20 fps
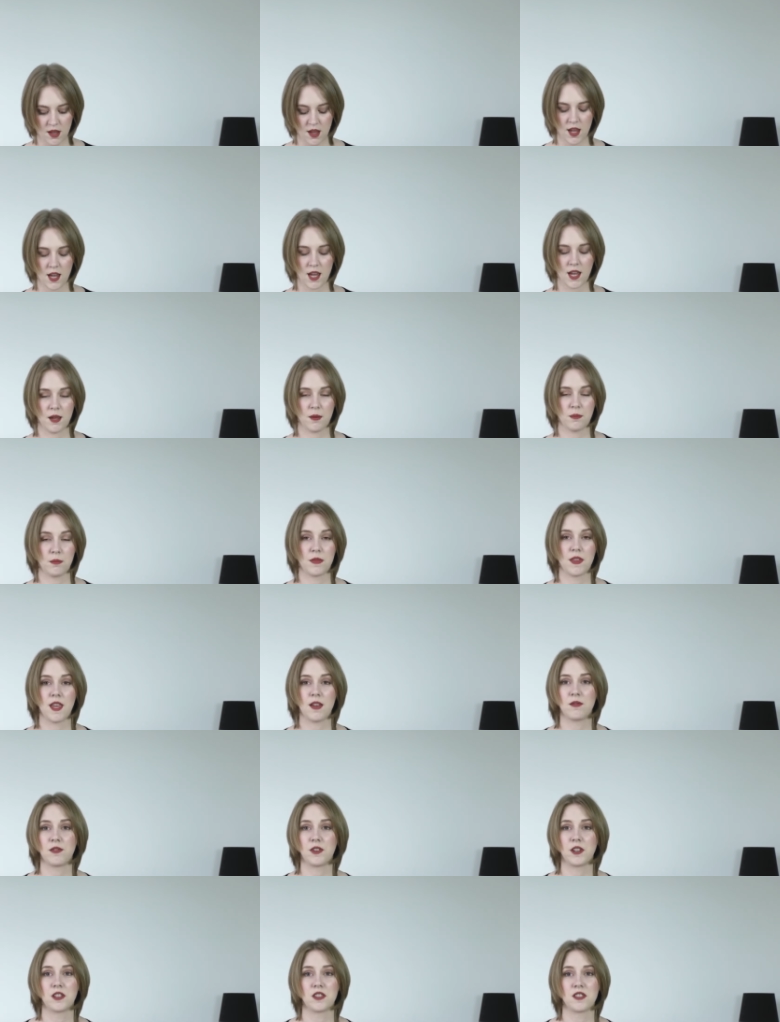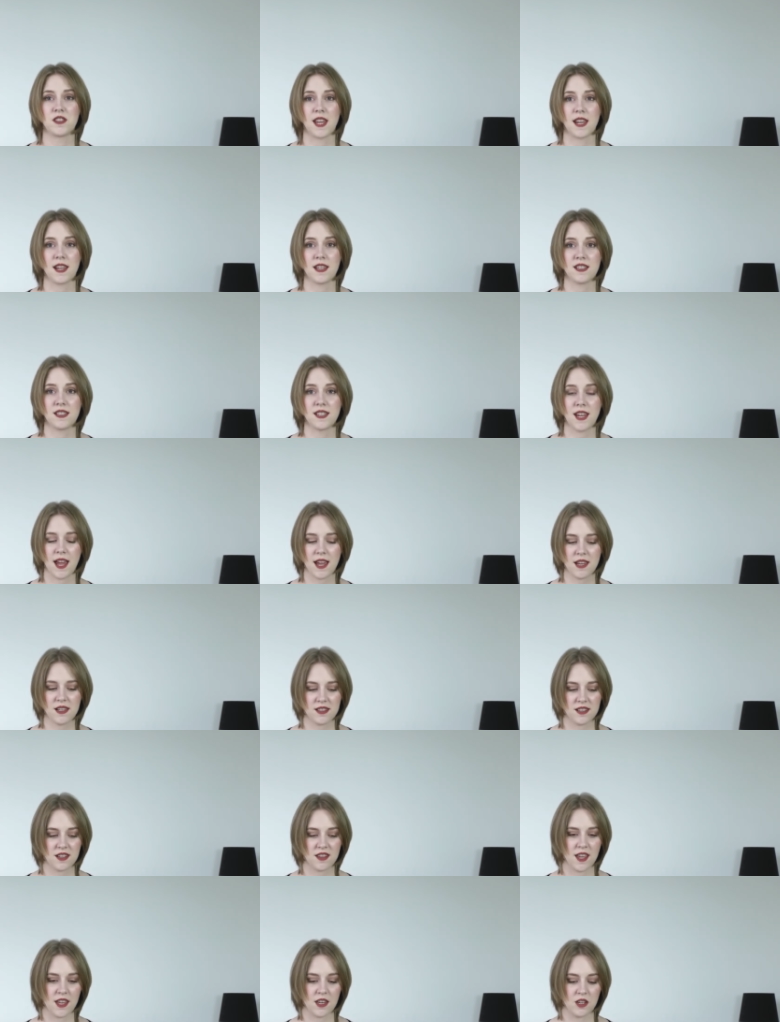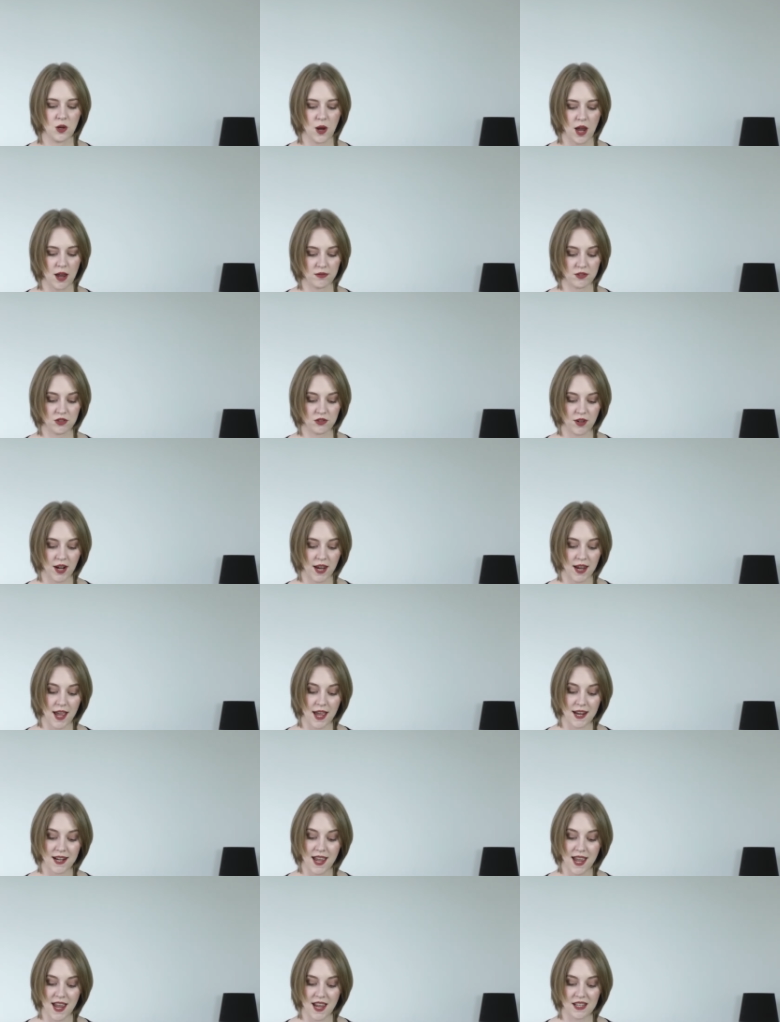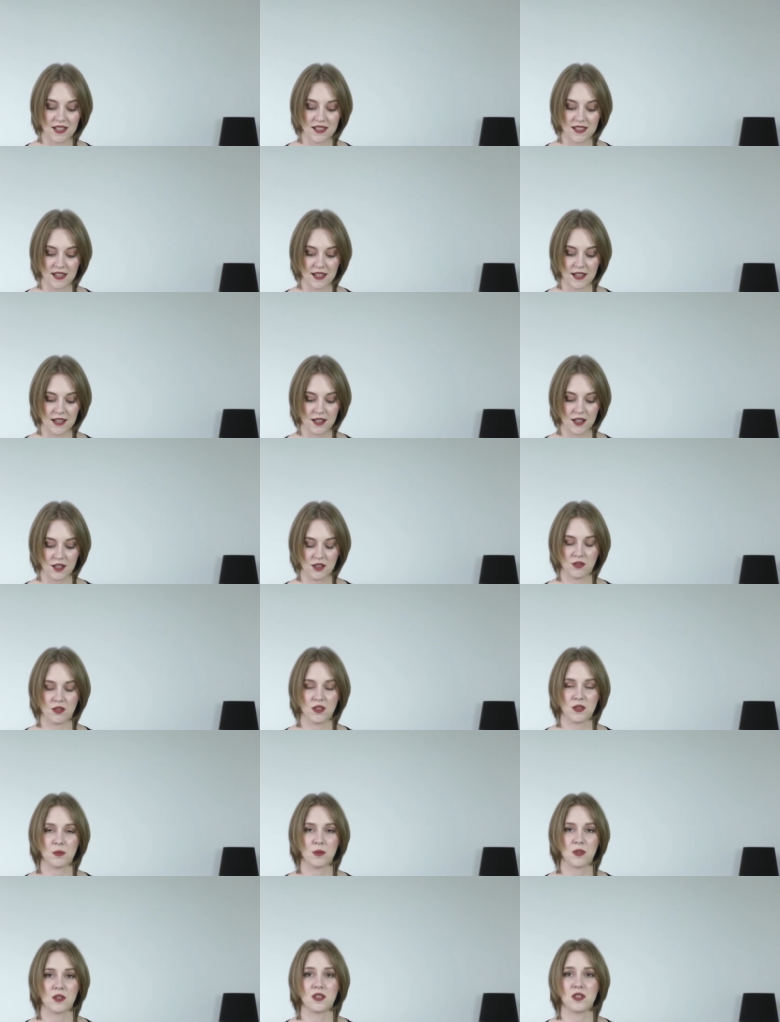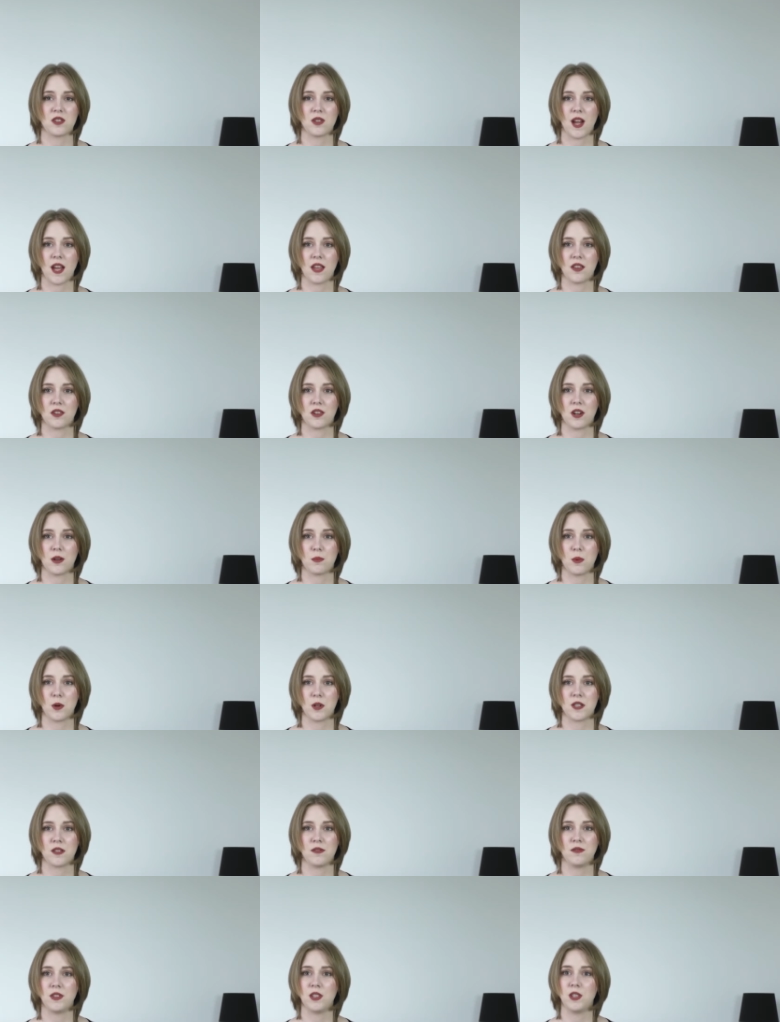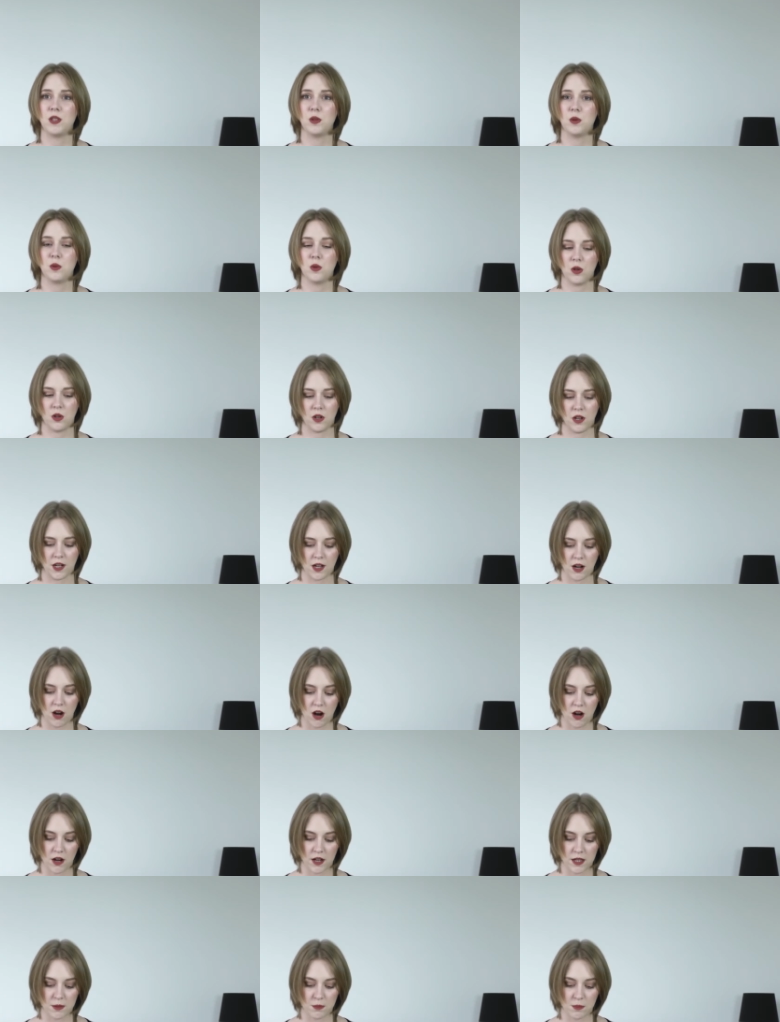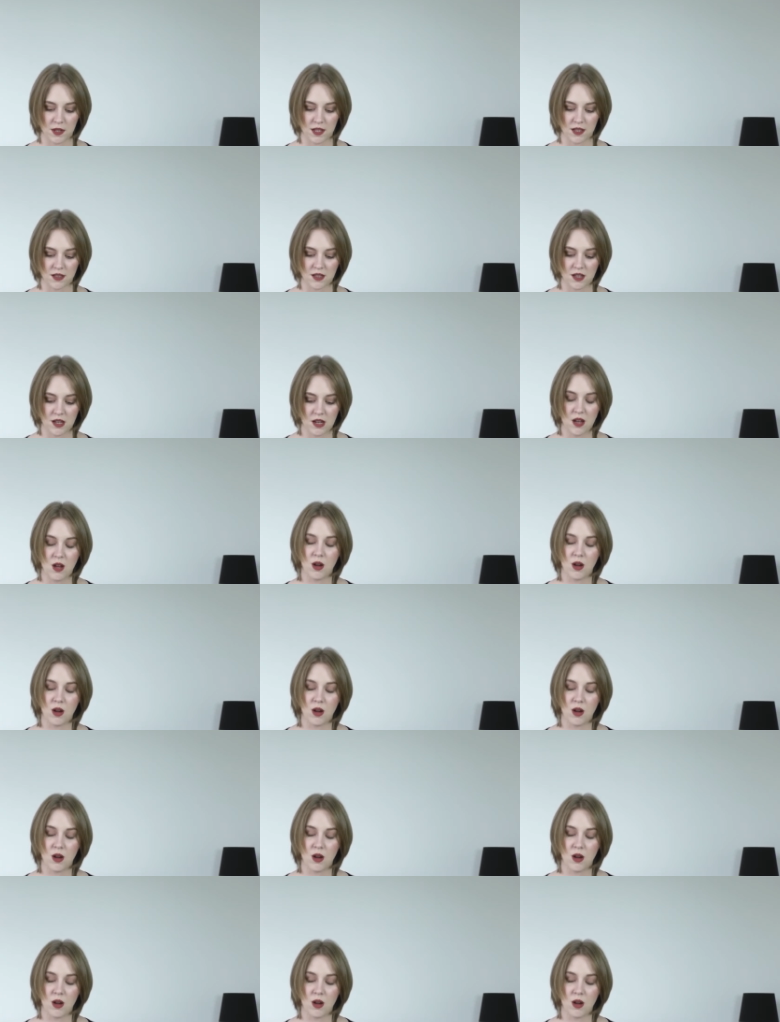Then for your second task, then you have to write an essay in response to either a point of view, an argument,